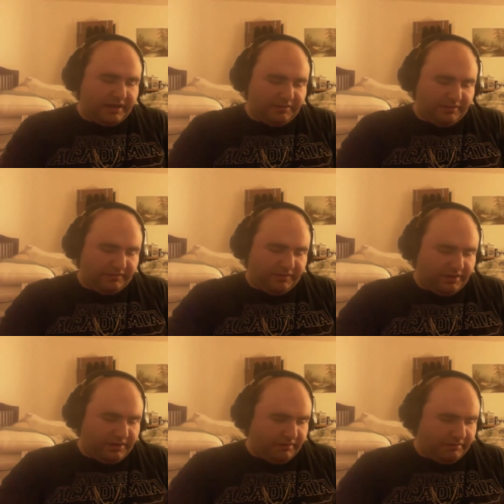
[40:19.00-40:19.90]
I don't
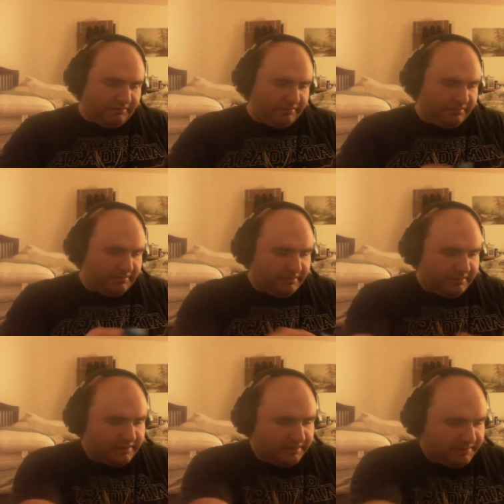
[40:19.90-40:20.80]
even know.
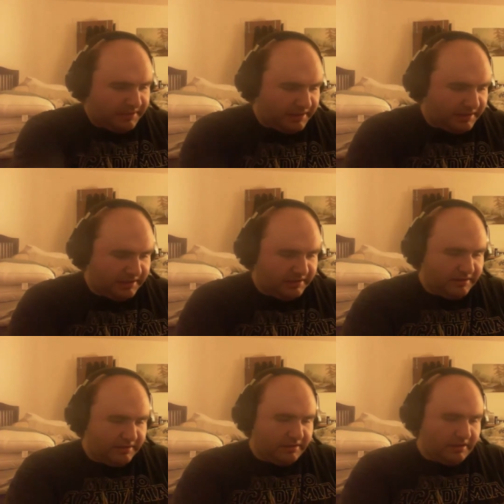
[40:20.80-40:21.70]
To be young.
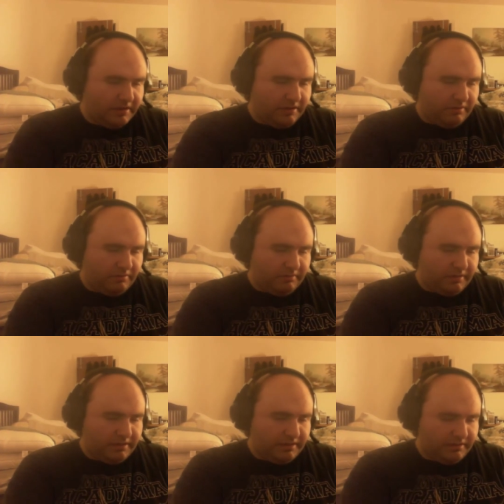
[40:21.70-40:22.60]
Oh,
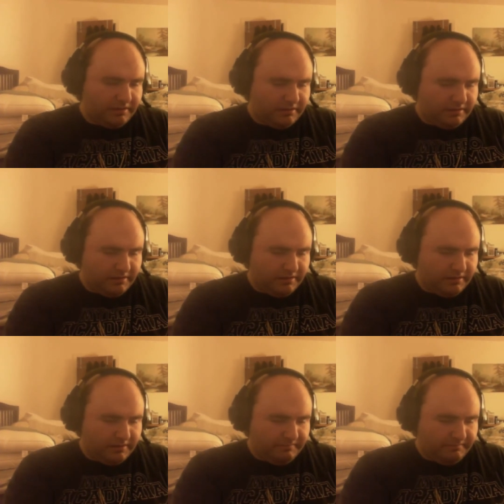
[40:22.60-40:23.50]
what?
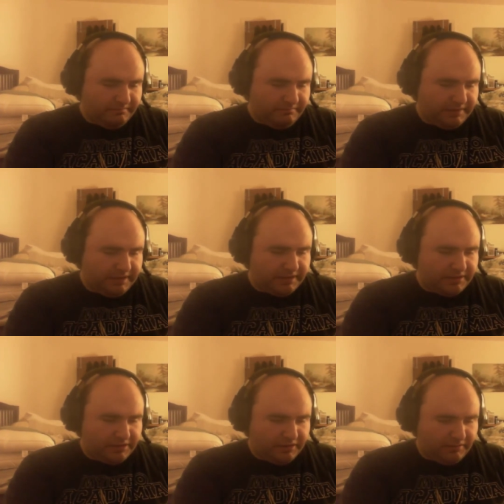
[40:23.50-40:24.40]

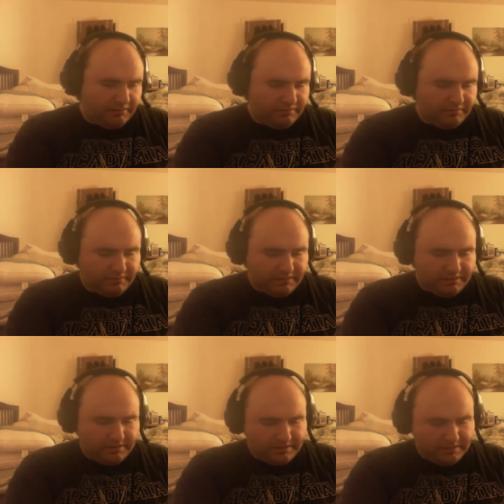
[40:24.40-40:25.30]
Pikachu?
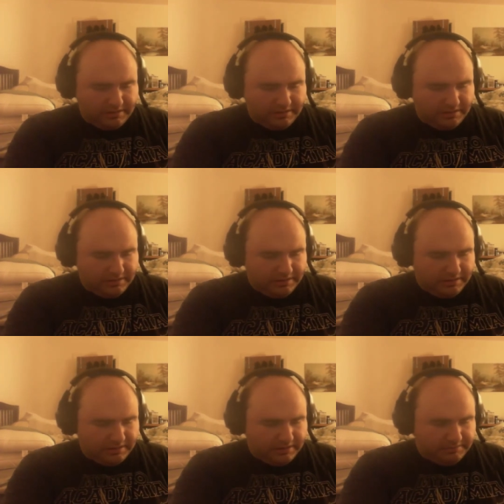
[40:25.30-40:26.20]
What?
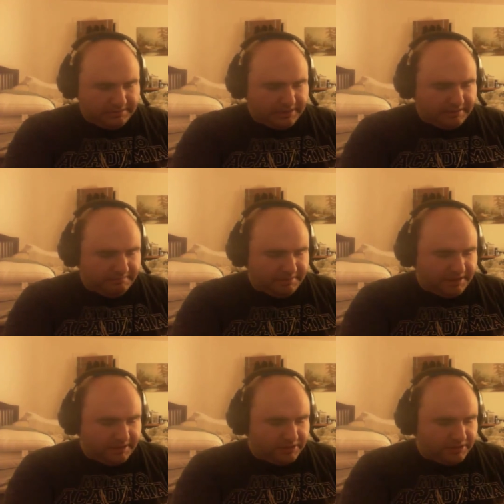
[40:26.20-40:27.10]
I'm seeing
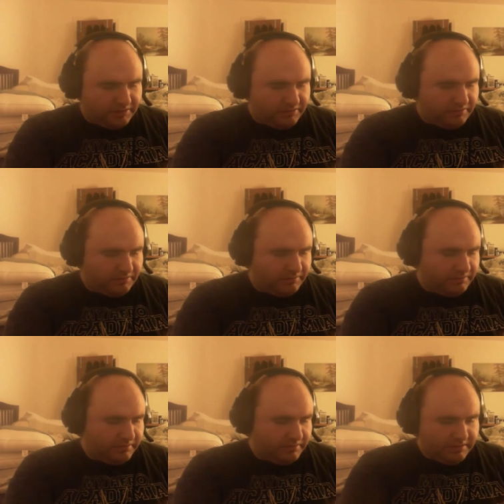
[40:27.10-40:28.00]
Pikachu.